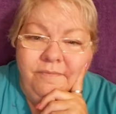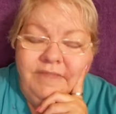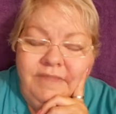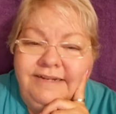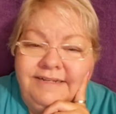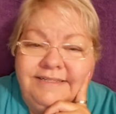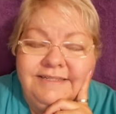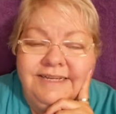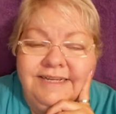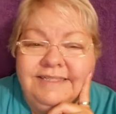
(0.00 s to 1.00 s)
It doesn't
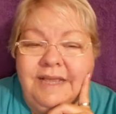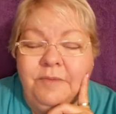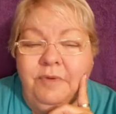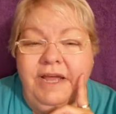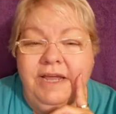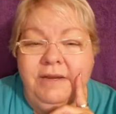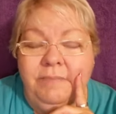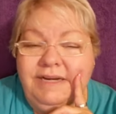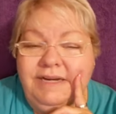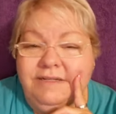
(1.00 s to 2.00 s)
taste like bread,
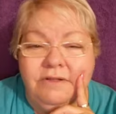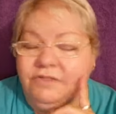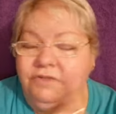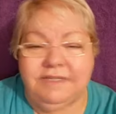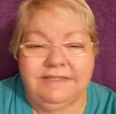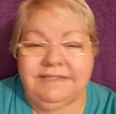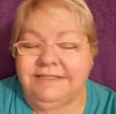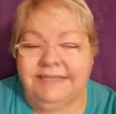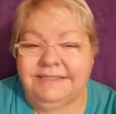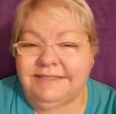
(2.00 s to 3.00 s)
but it also doesn't
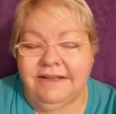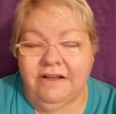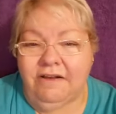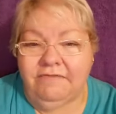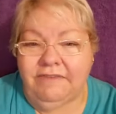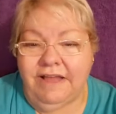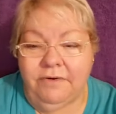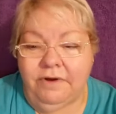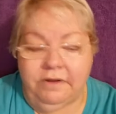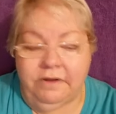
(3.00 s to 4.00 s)
taste like cauliflower.